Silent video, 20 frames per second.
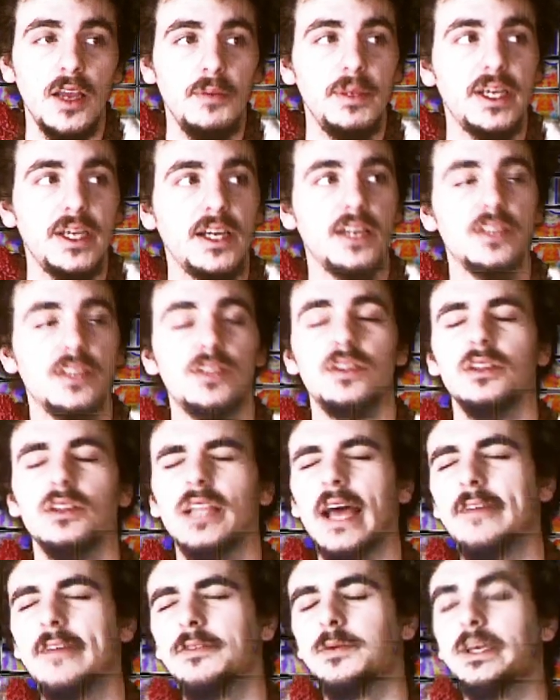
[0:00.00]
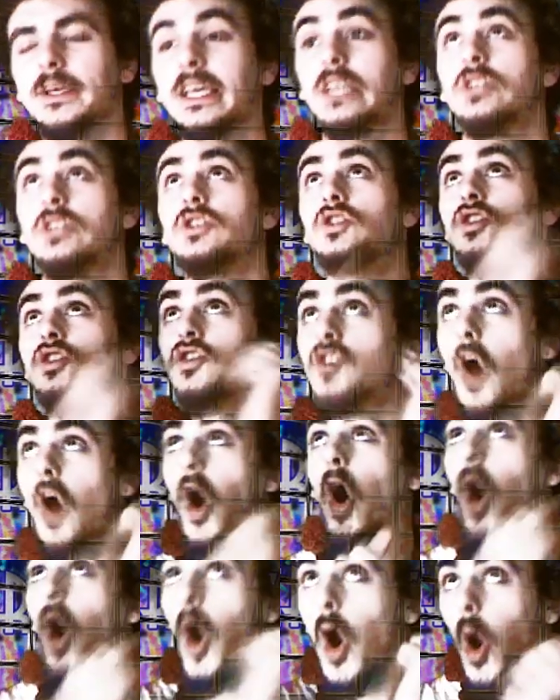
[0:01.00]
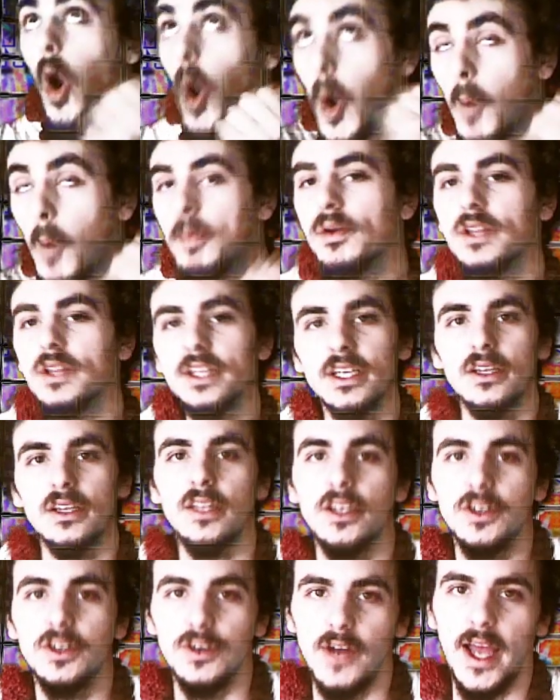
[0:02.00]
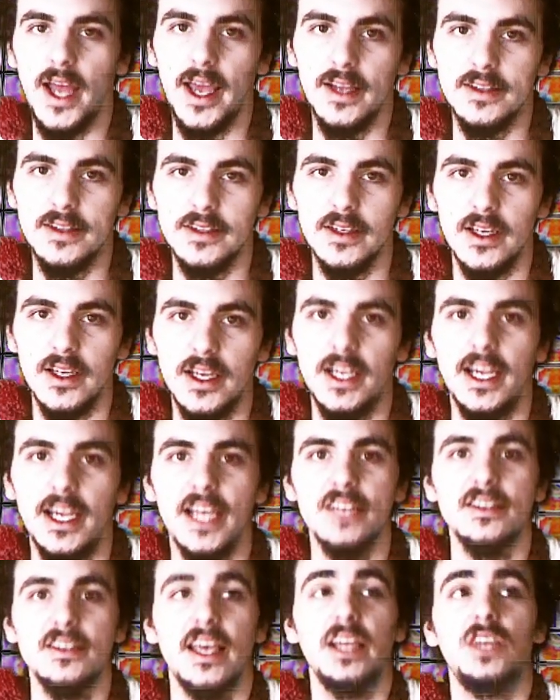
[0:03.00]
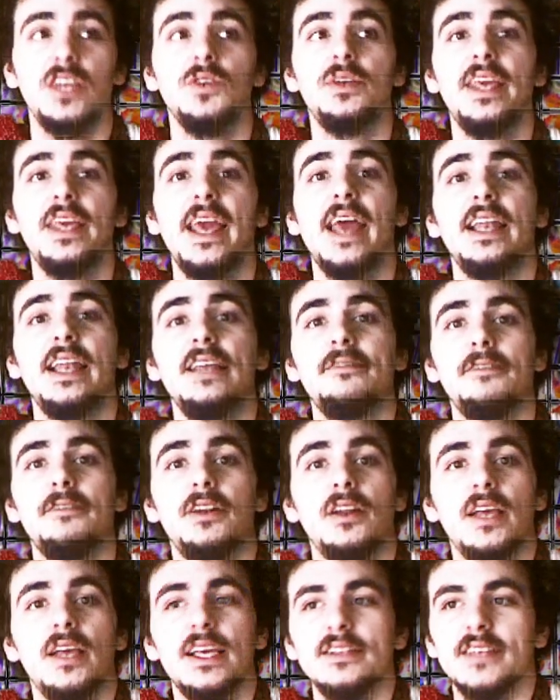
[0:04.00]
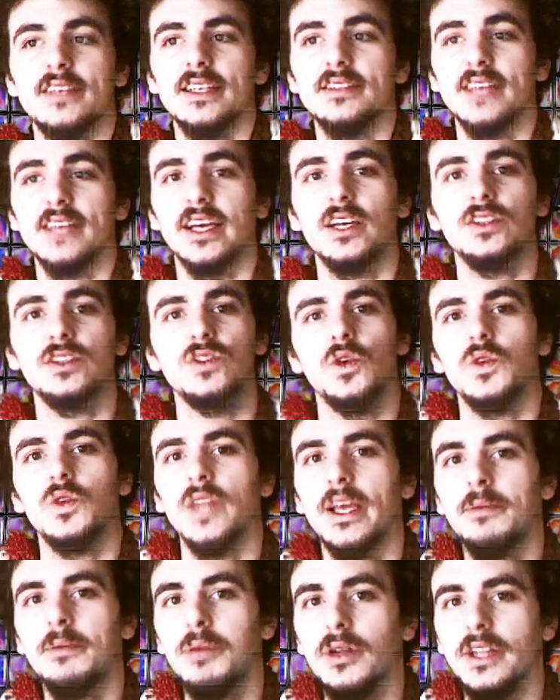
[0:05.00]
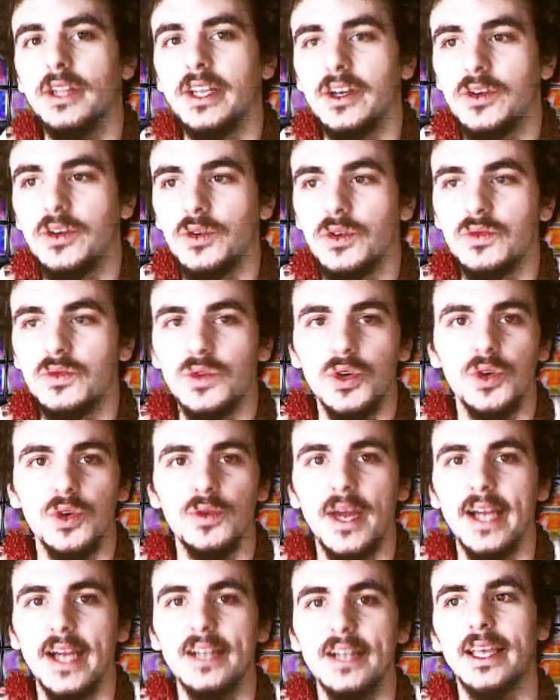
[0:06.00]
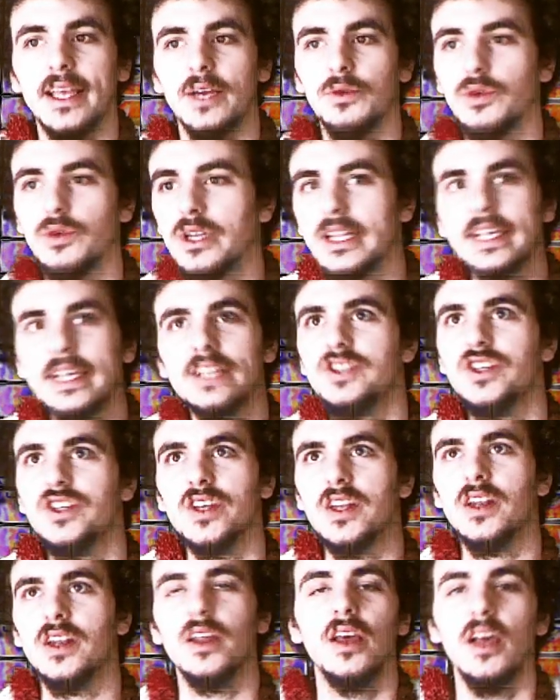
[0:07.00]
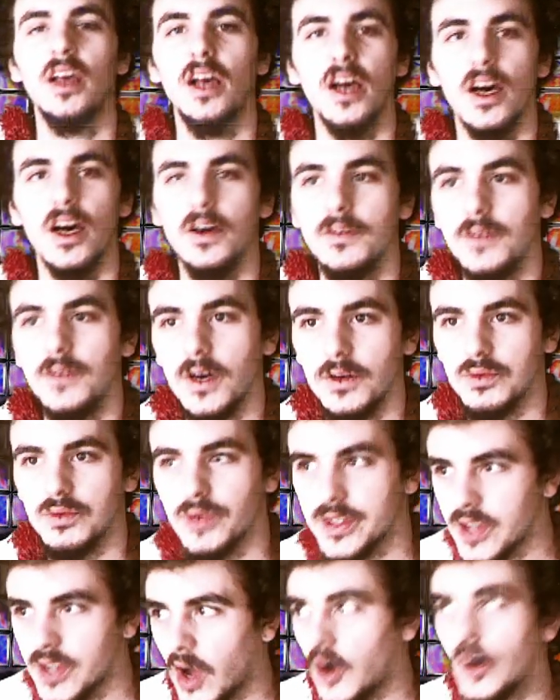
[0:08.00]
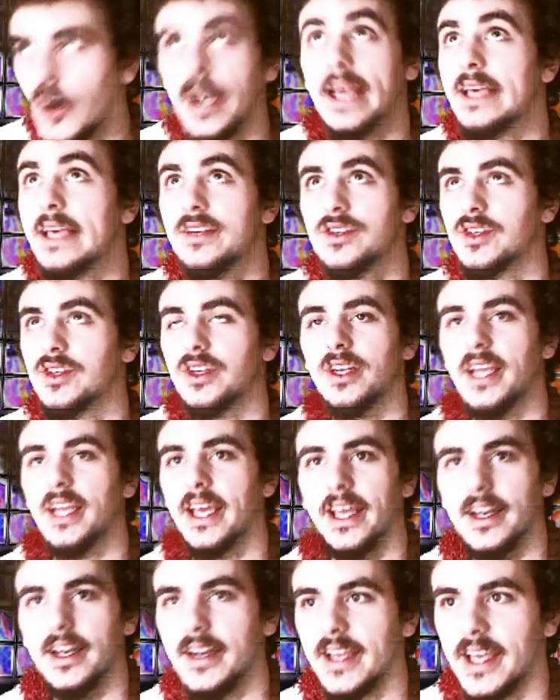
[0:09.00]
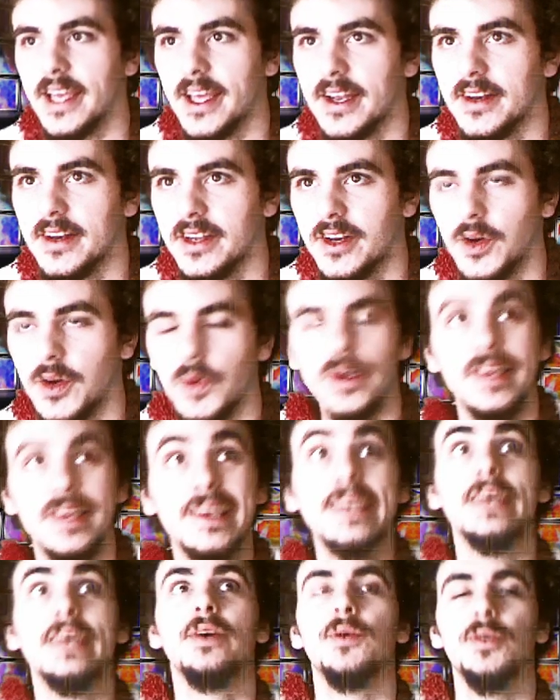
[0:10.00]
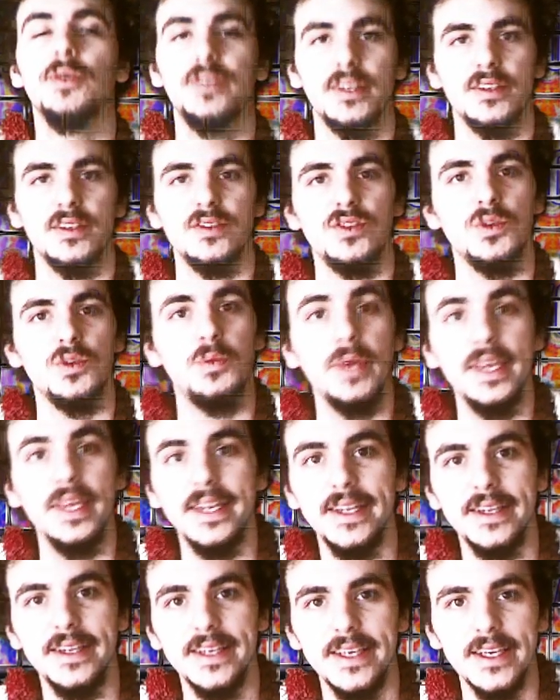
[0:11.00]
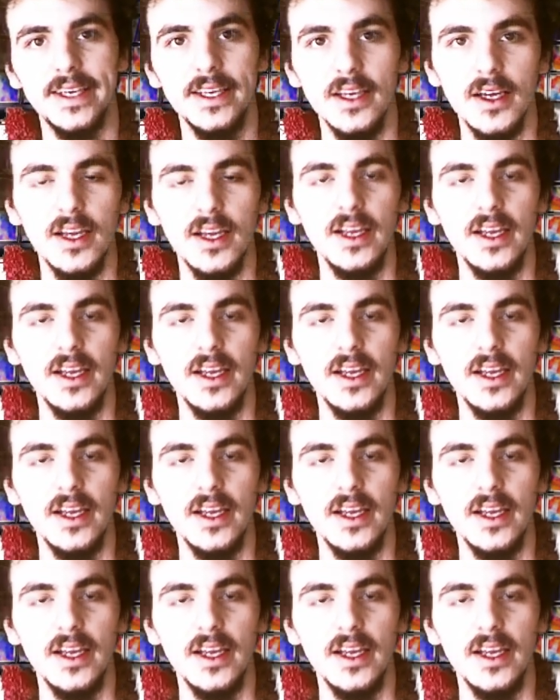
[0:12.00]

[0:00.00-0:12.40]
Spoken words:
Because the left wing is so politically correct. It's like you can't even, it's like its own like political correct like religion of retardation and you know, guilt and stupidity